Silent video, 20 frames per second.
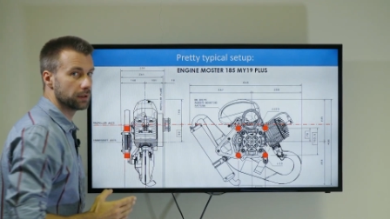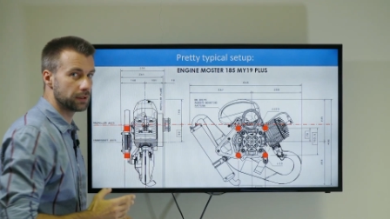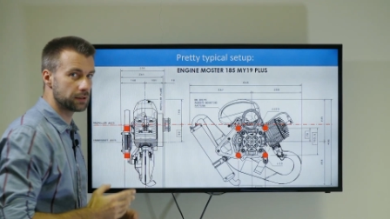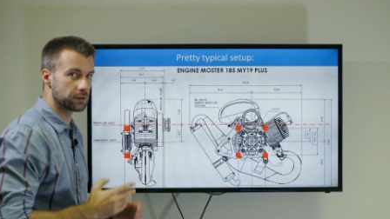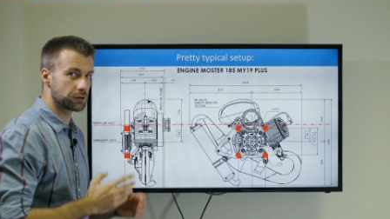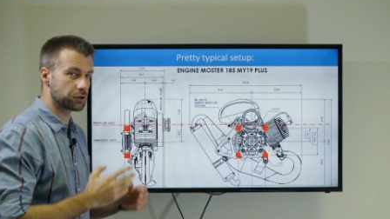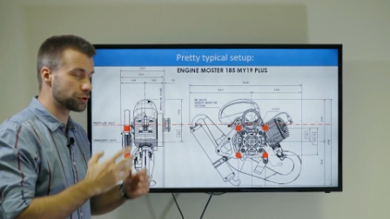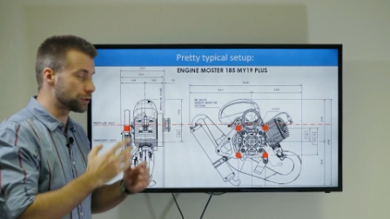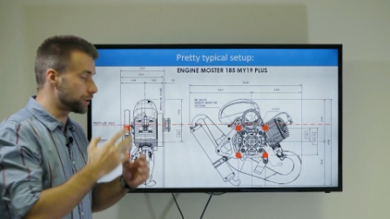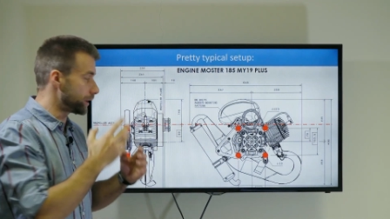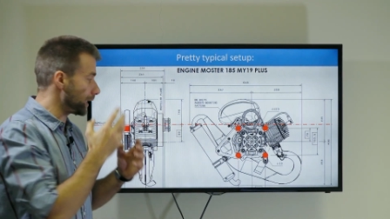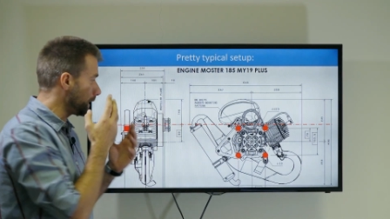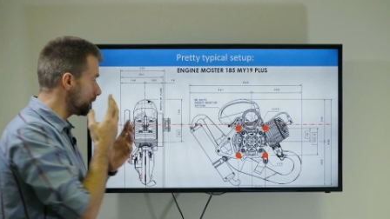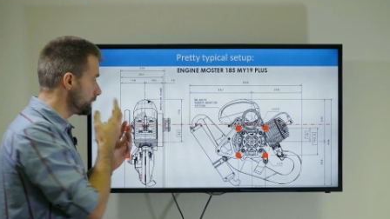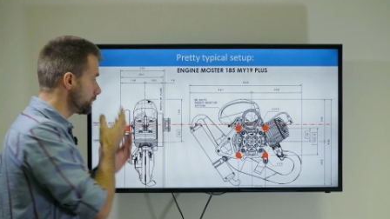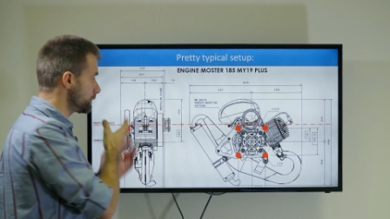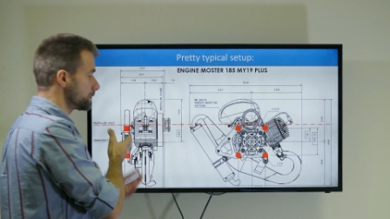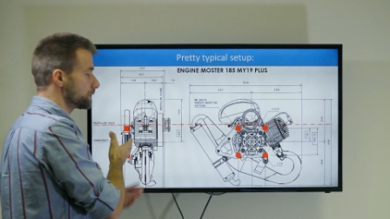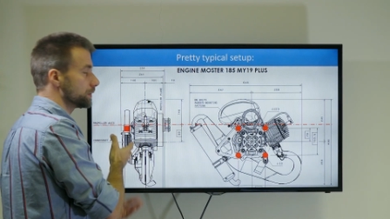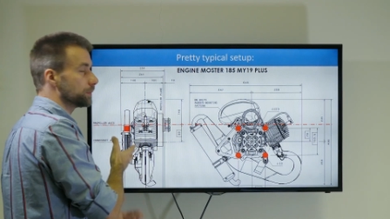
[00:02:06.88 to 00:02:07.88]
It
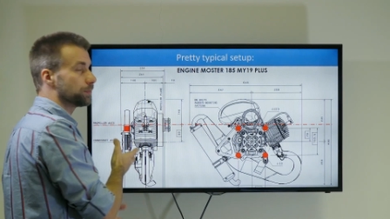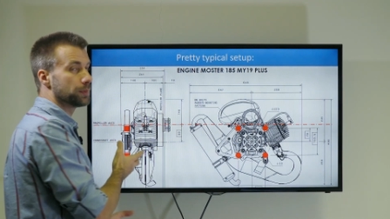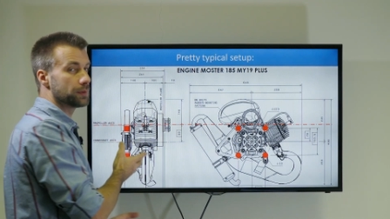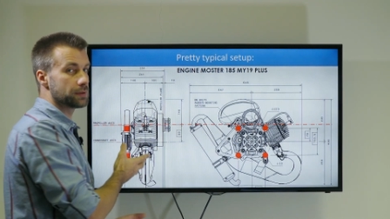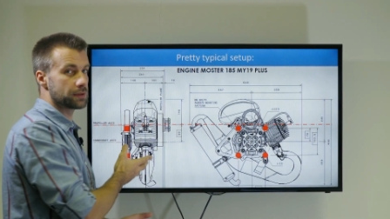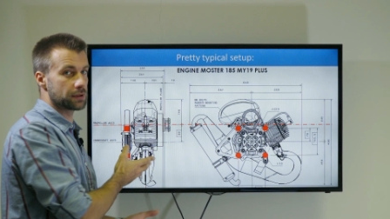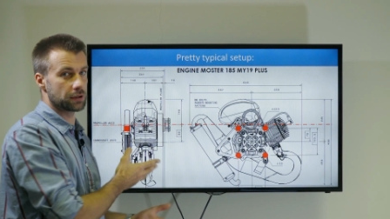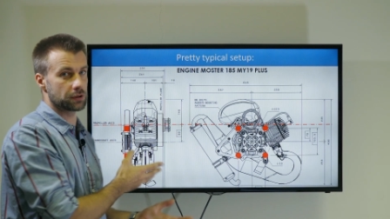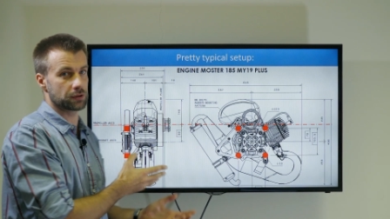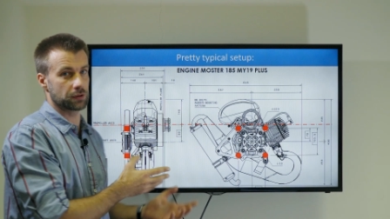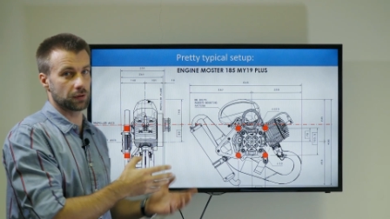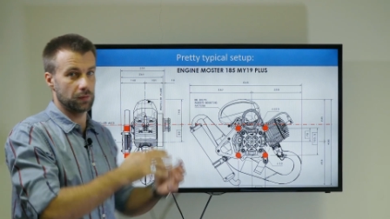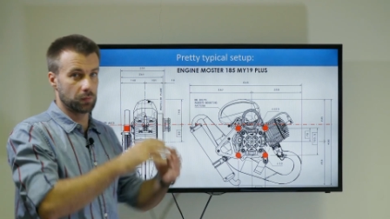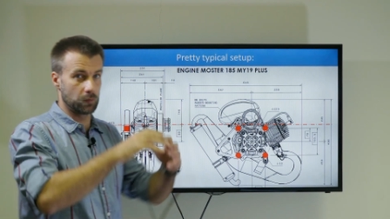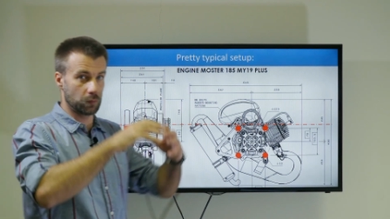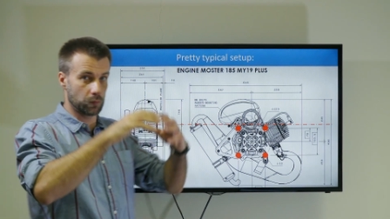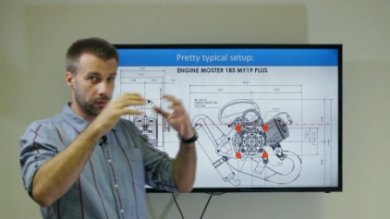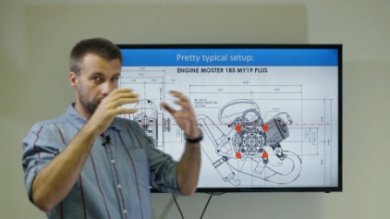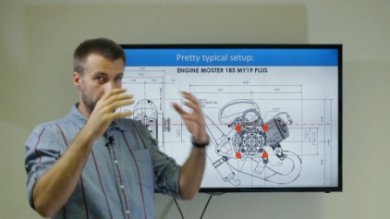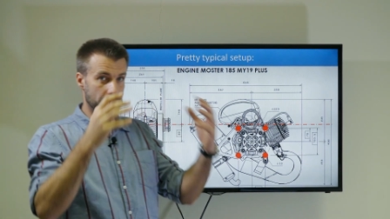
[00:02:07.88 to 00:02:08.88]
changes the
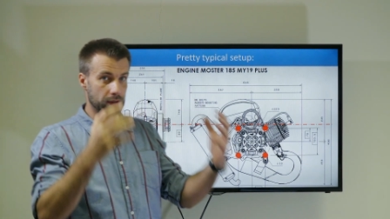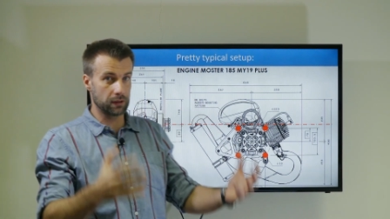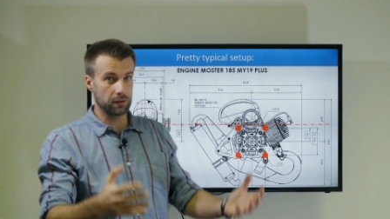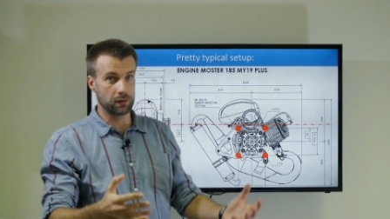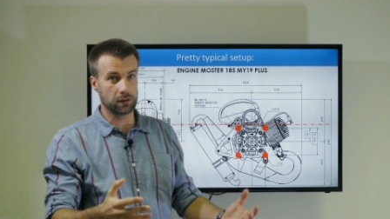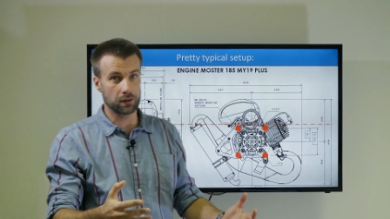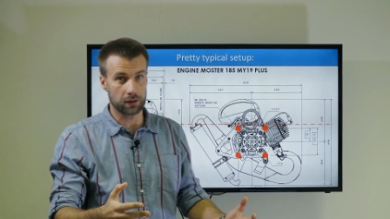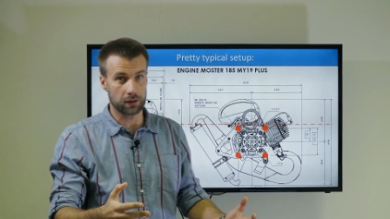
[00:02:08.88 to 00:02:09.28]
position within the